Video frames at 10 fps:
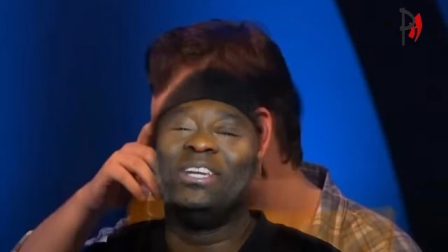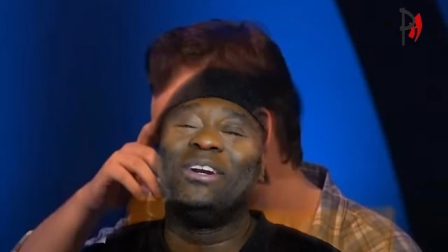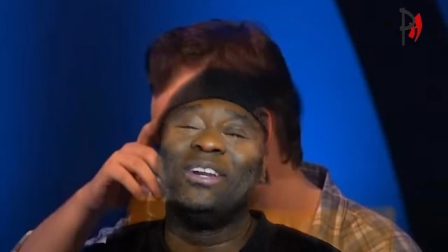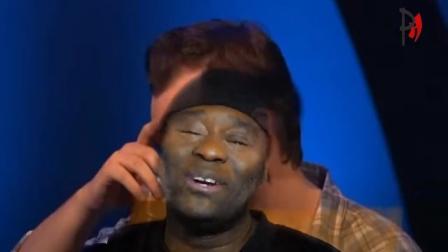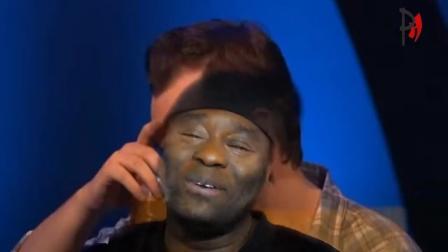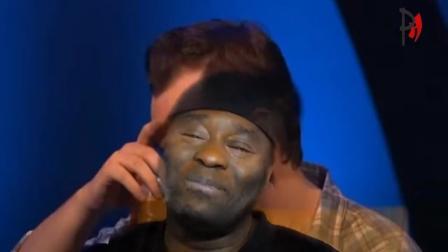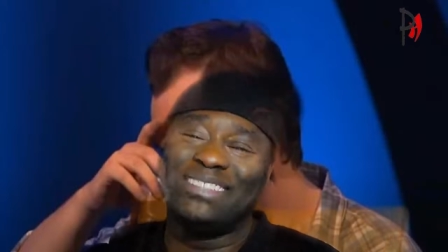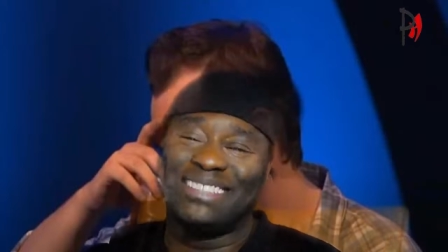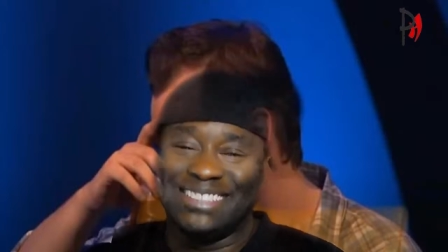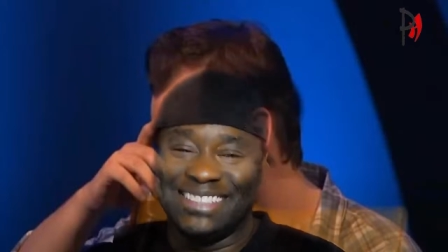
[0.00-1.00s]
you're in no
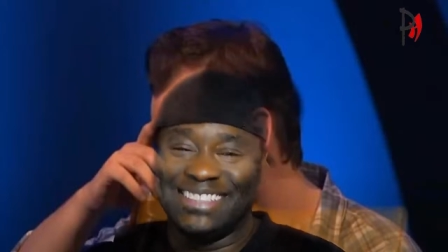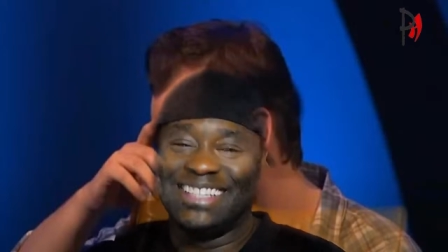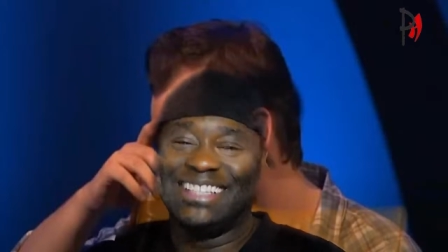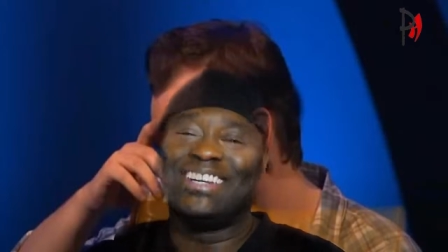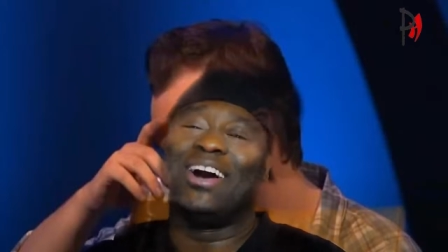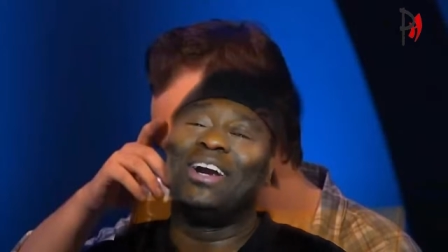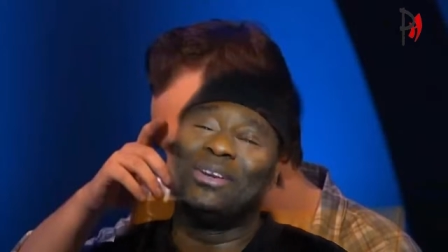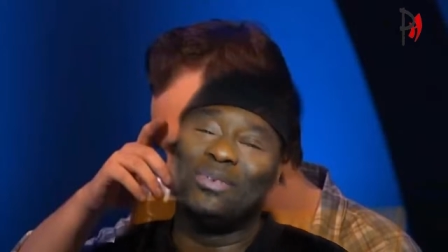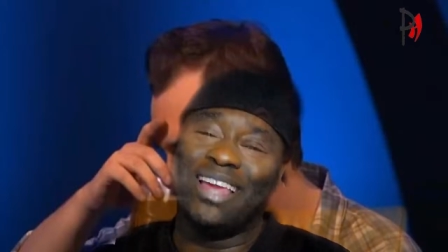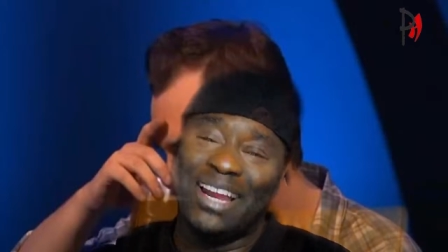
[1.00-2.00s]
position to
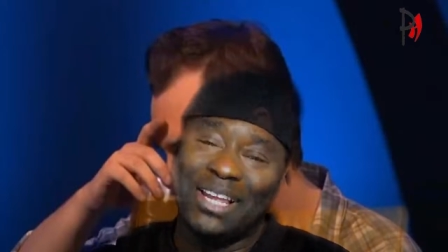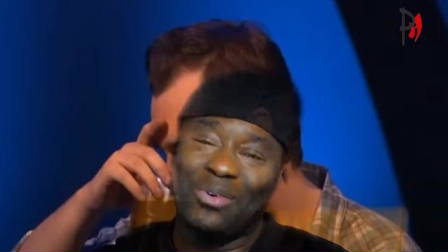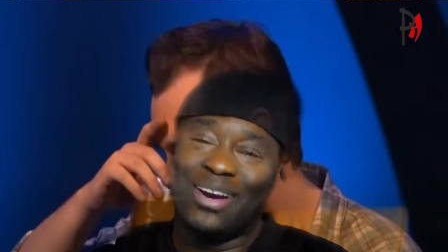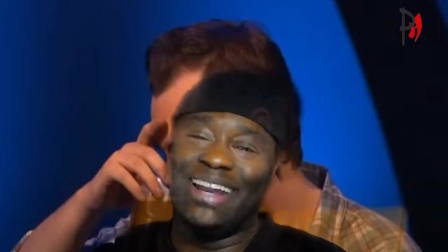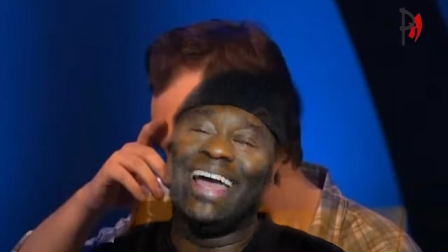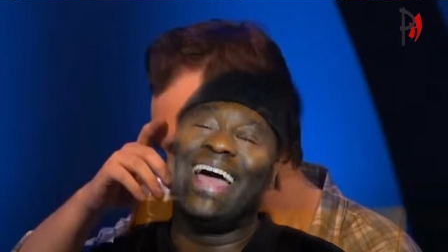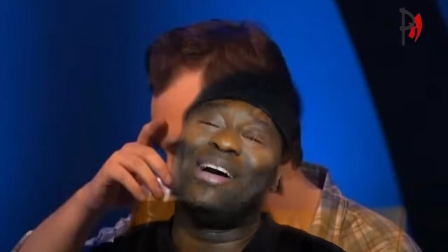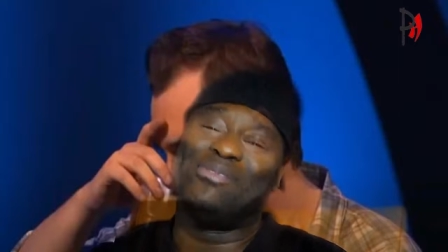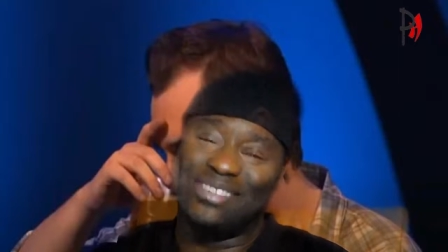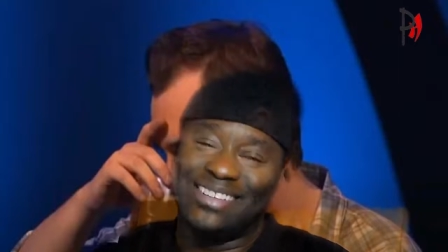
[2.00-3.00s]
argue with anyone
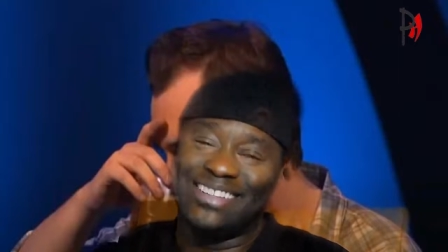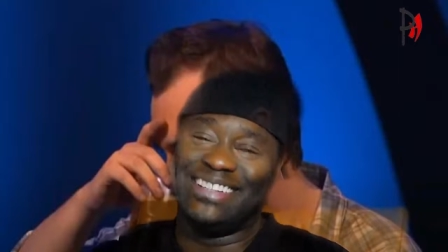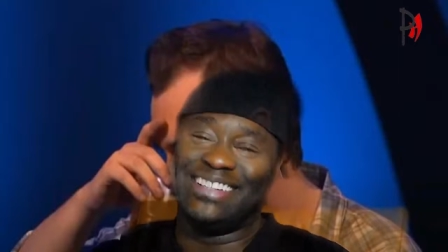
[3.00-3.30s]
ever.